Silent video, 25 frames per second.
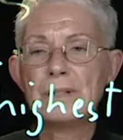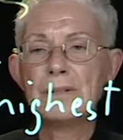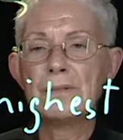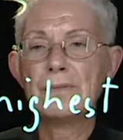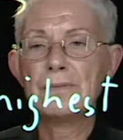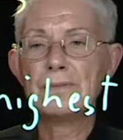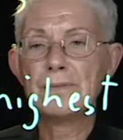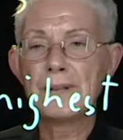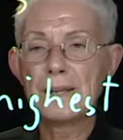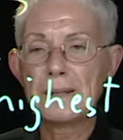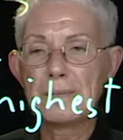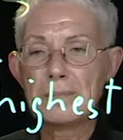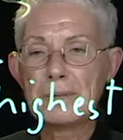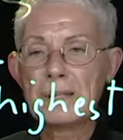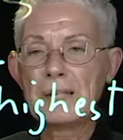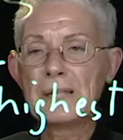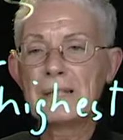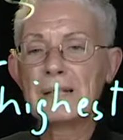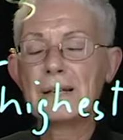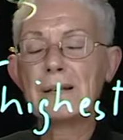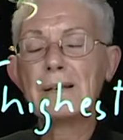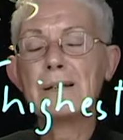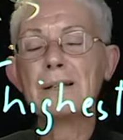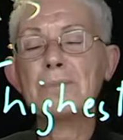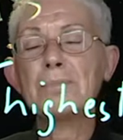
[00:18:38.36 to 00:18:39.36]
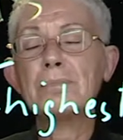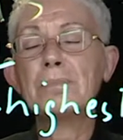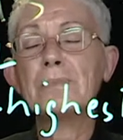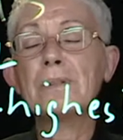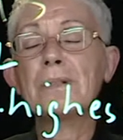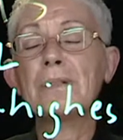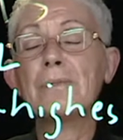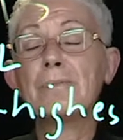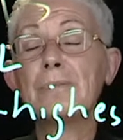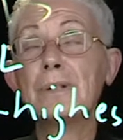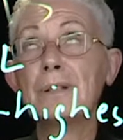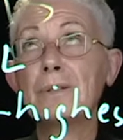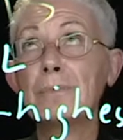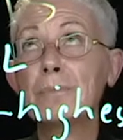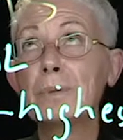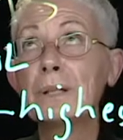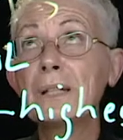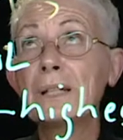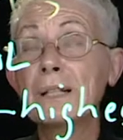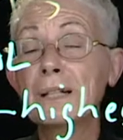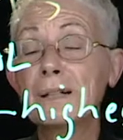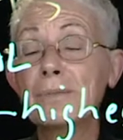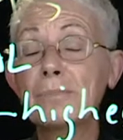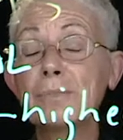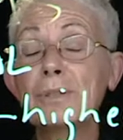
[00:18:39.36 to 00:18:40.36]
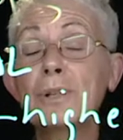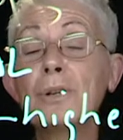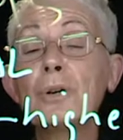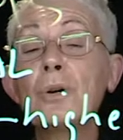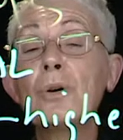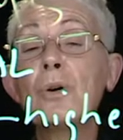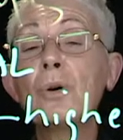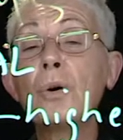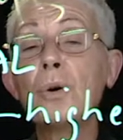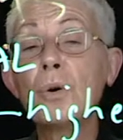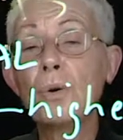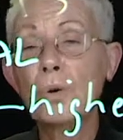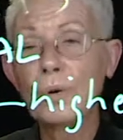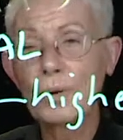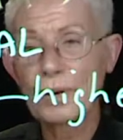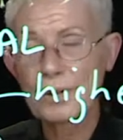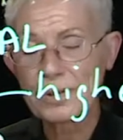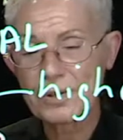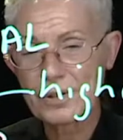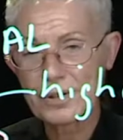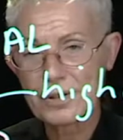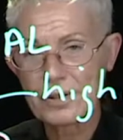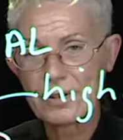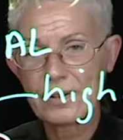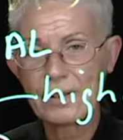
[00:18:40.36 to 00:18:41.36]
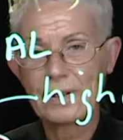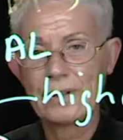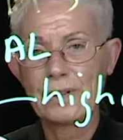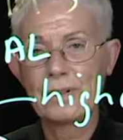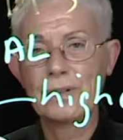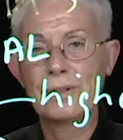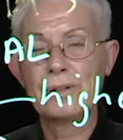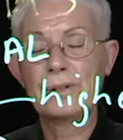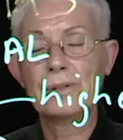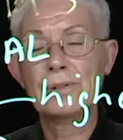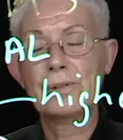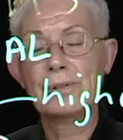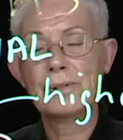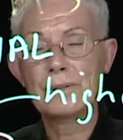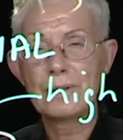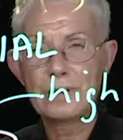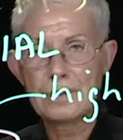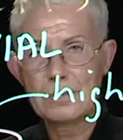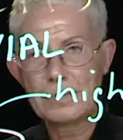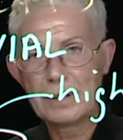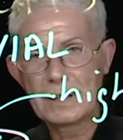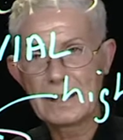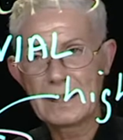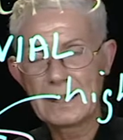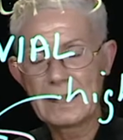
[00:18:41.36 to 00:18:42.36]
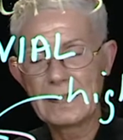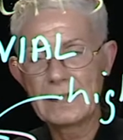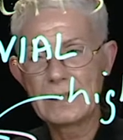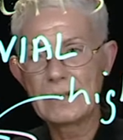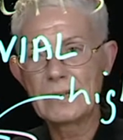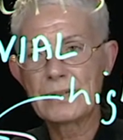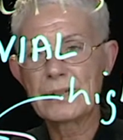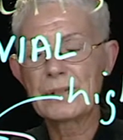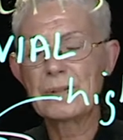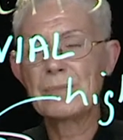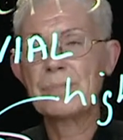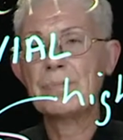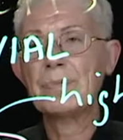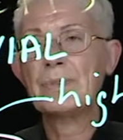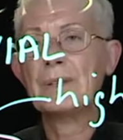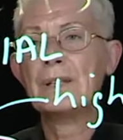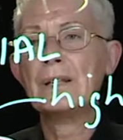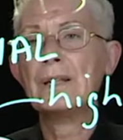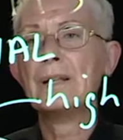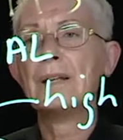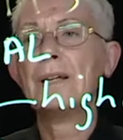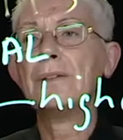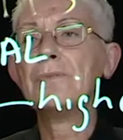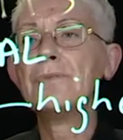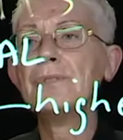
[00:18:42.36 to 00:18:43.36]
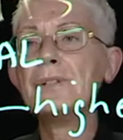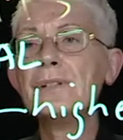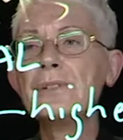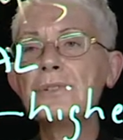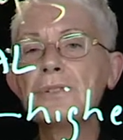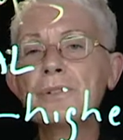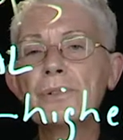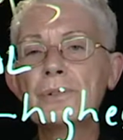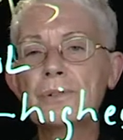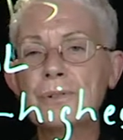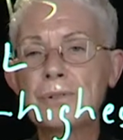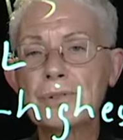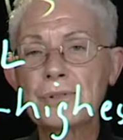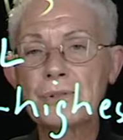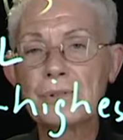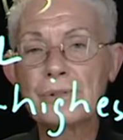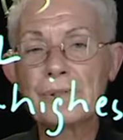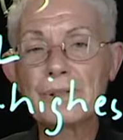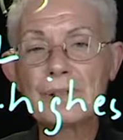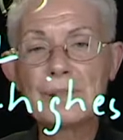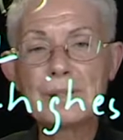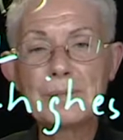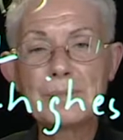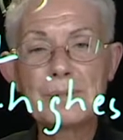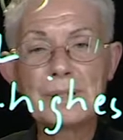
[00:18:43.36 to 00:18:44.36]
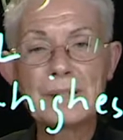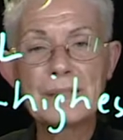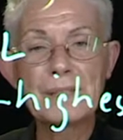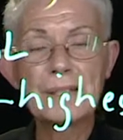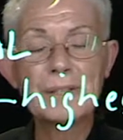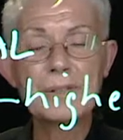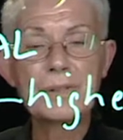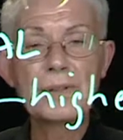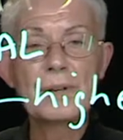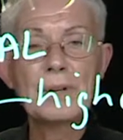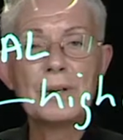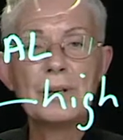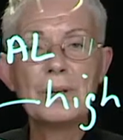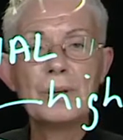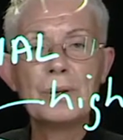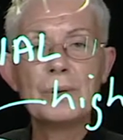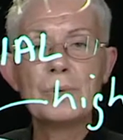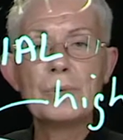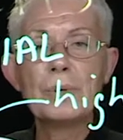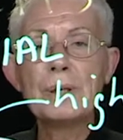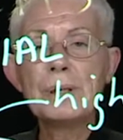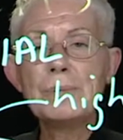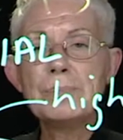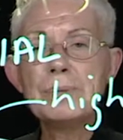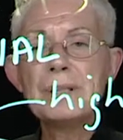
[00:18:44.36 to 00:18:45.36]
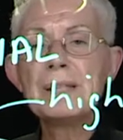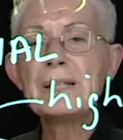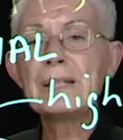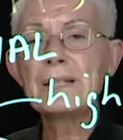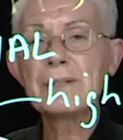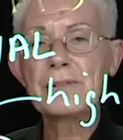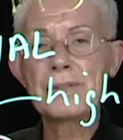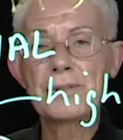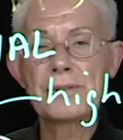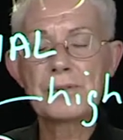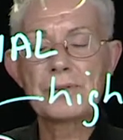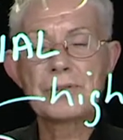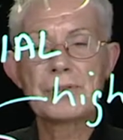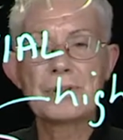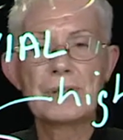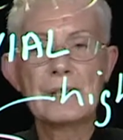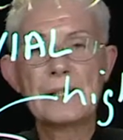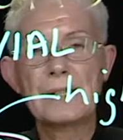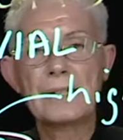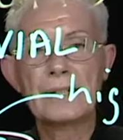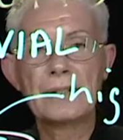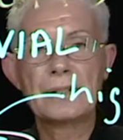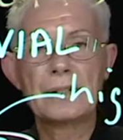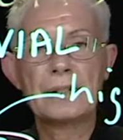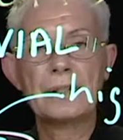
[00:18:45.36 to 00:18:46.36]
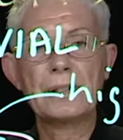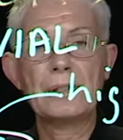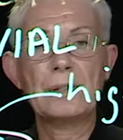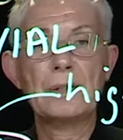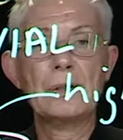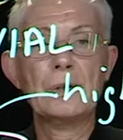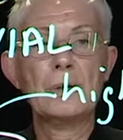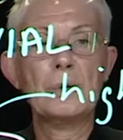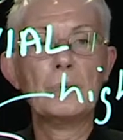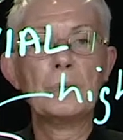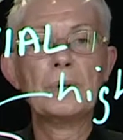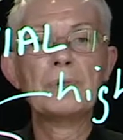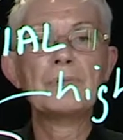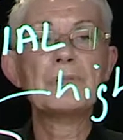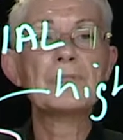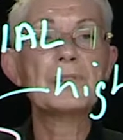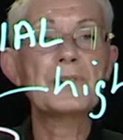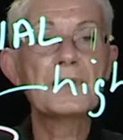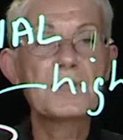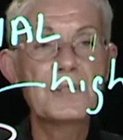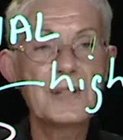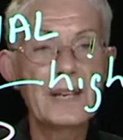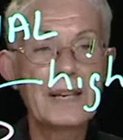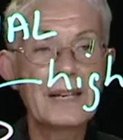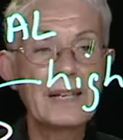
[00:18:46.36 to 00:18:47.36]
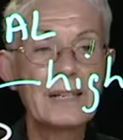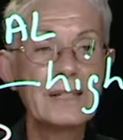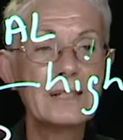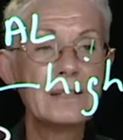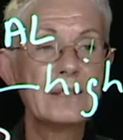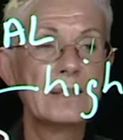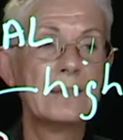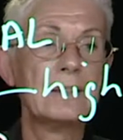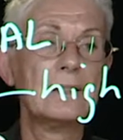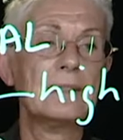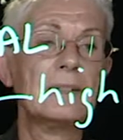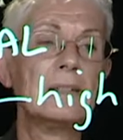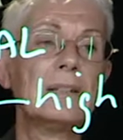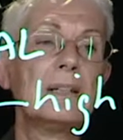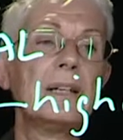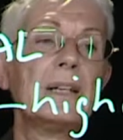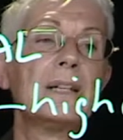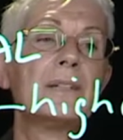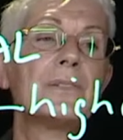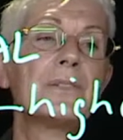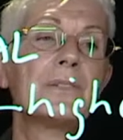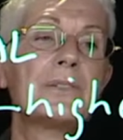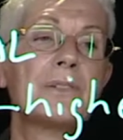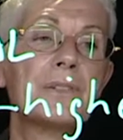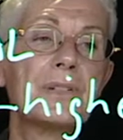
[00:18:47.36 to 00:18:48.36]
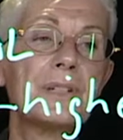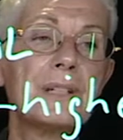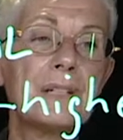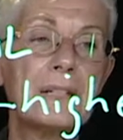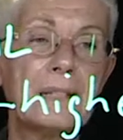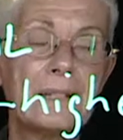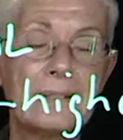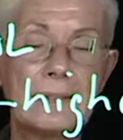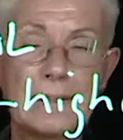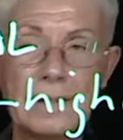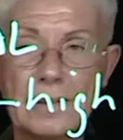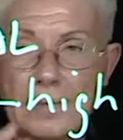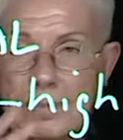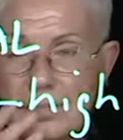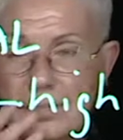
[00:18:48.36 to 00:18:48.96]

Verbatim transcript: they become, they become coarse conglomerates. And these coarse conglomerates will be associated with sand and silt.